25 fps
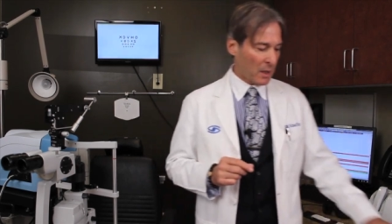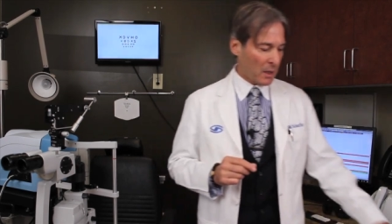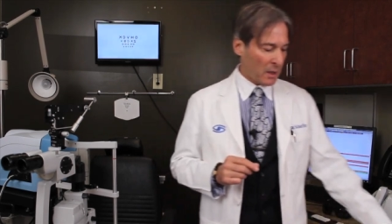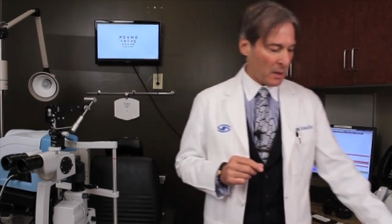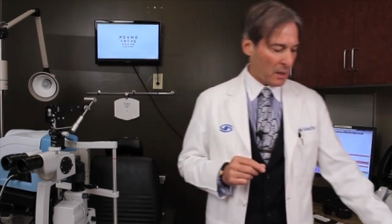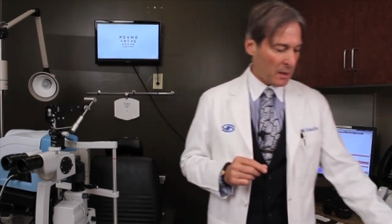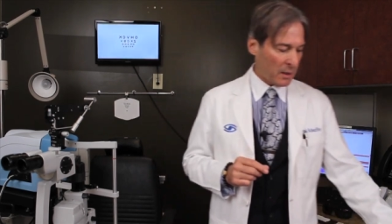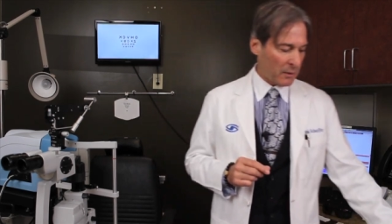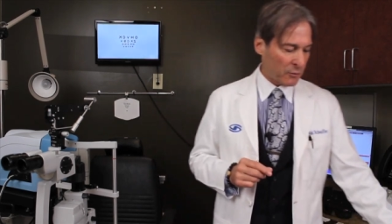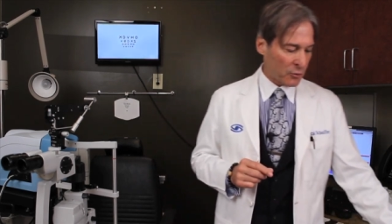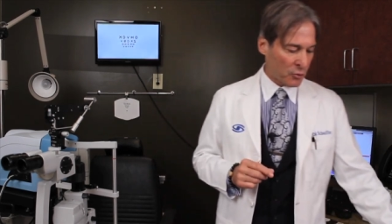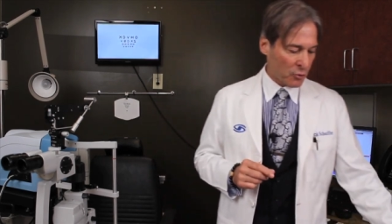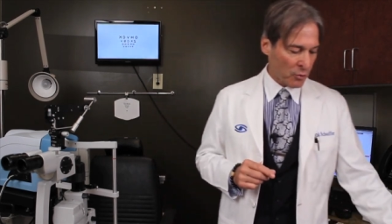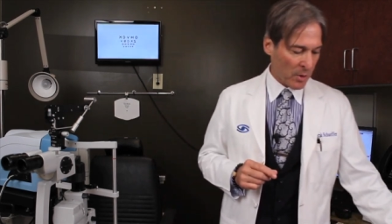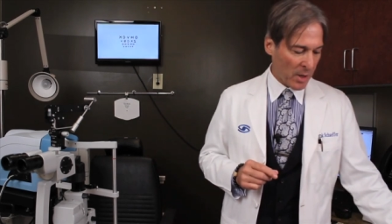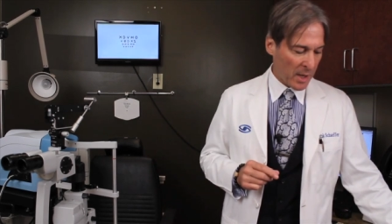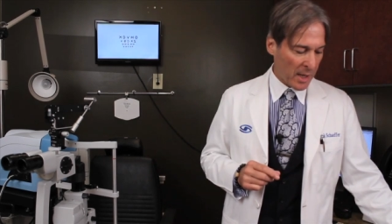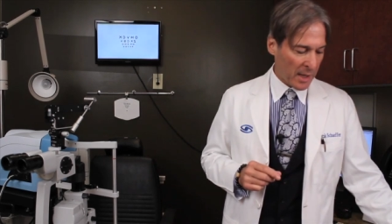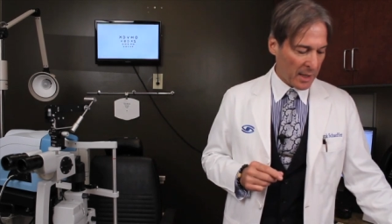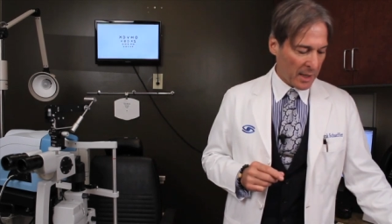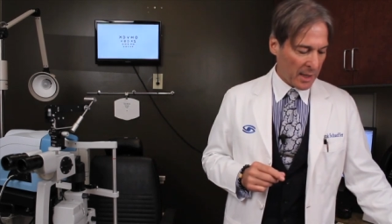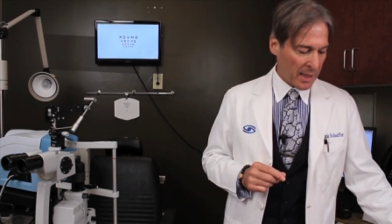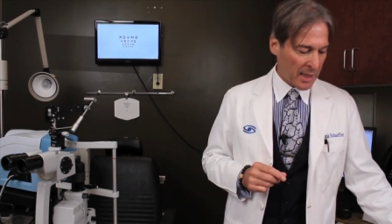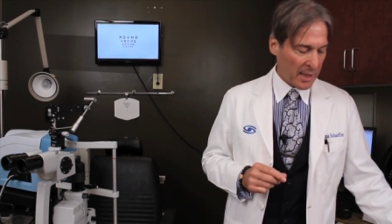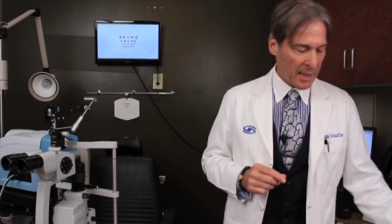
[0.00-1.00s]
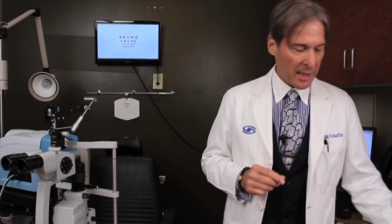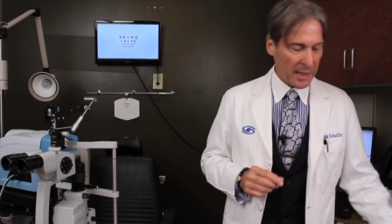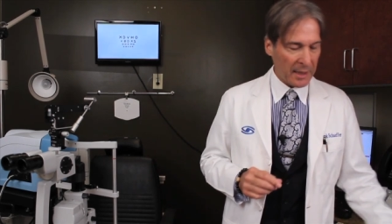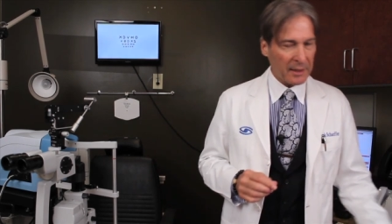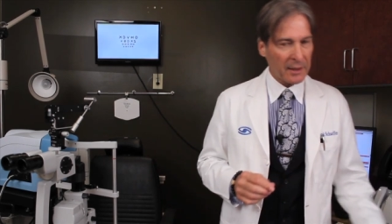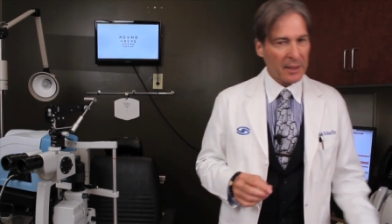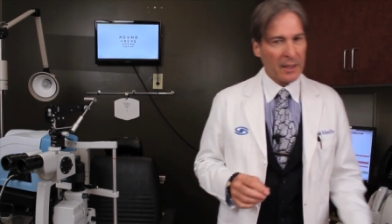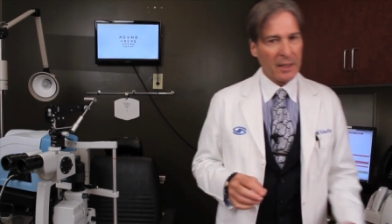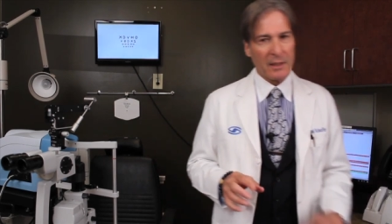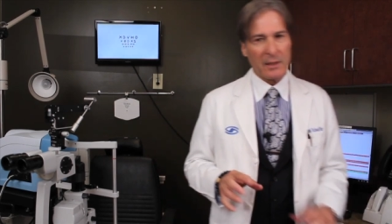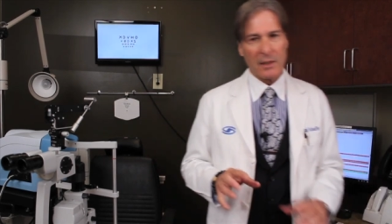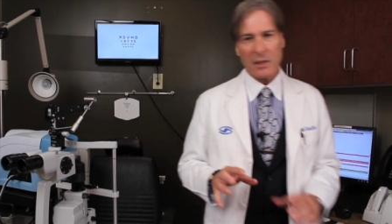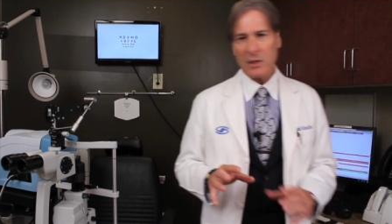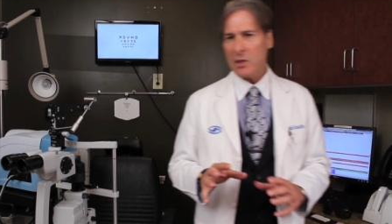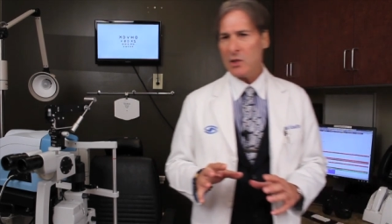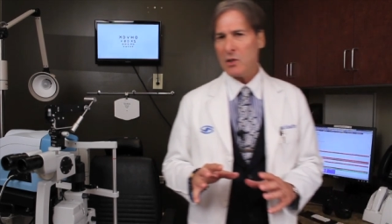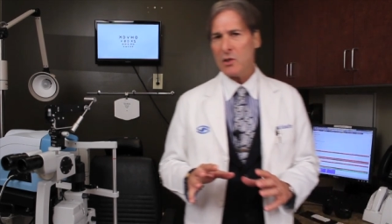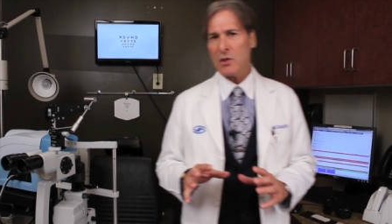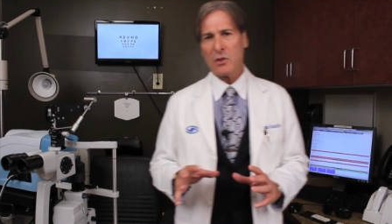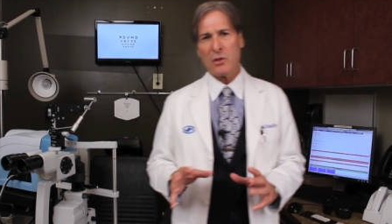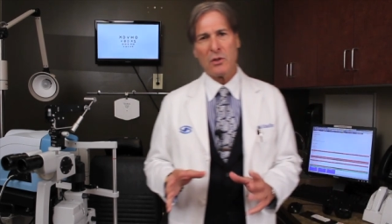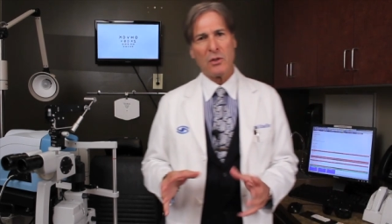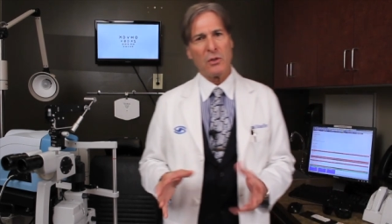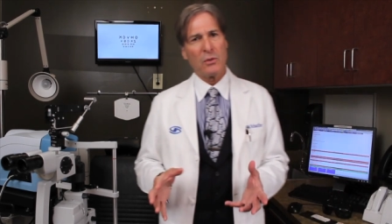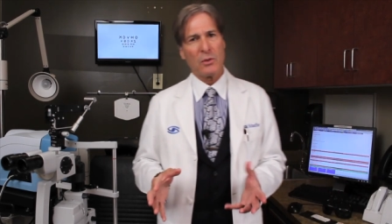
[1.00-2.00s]
of dry eye. This
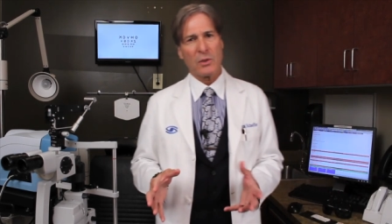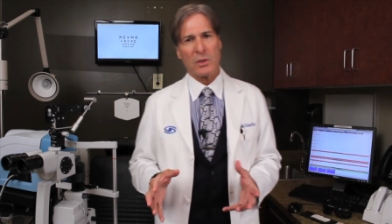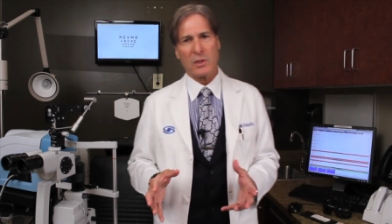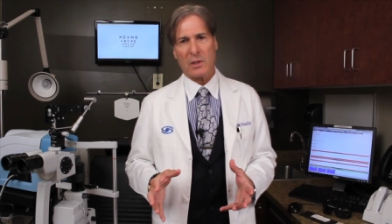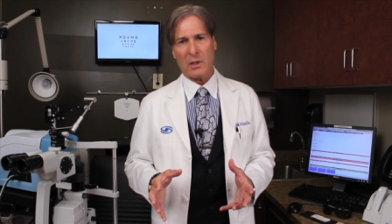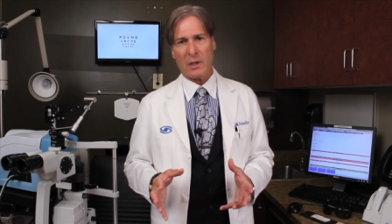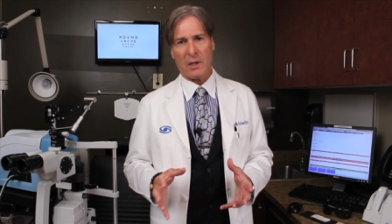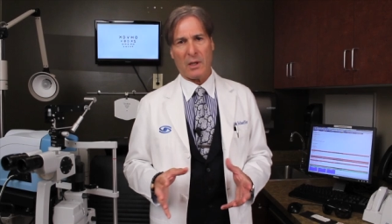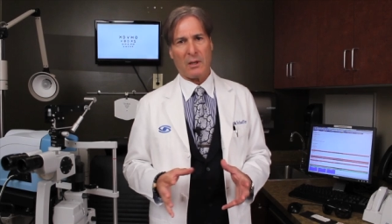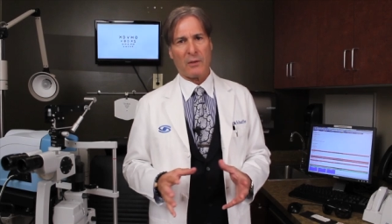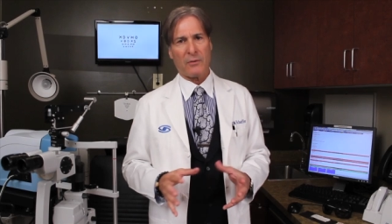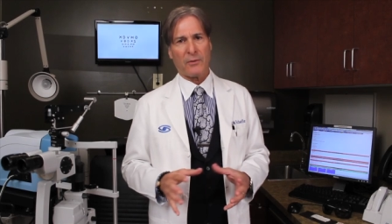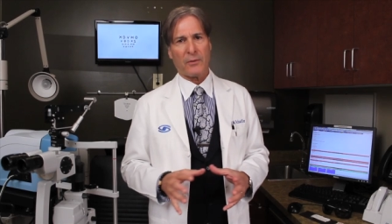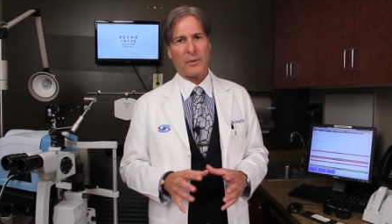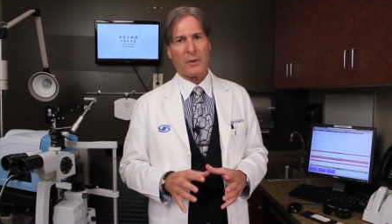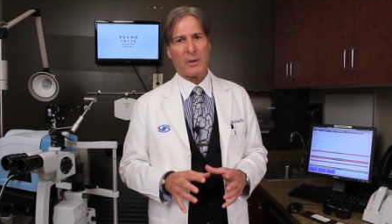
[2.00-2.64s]
is new stuff.